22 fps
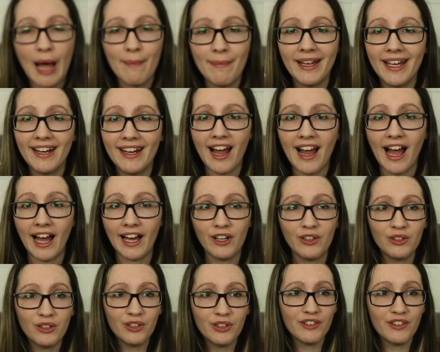I mean, I
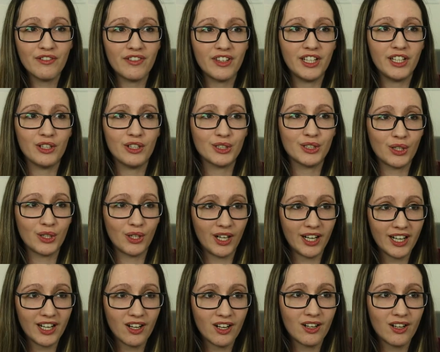don't know if they use
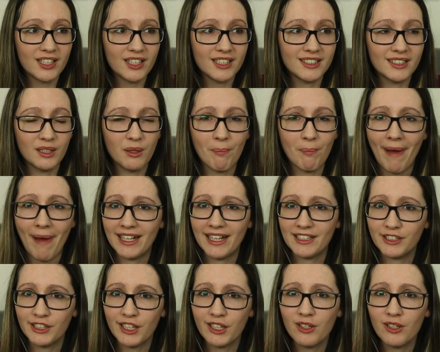credit cards in the
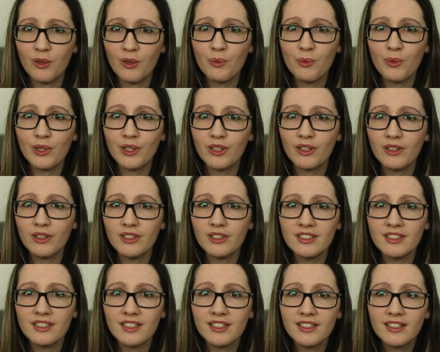magical
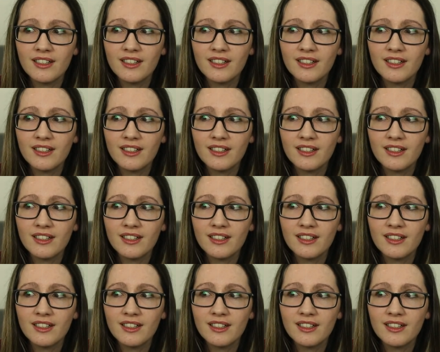world,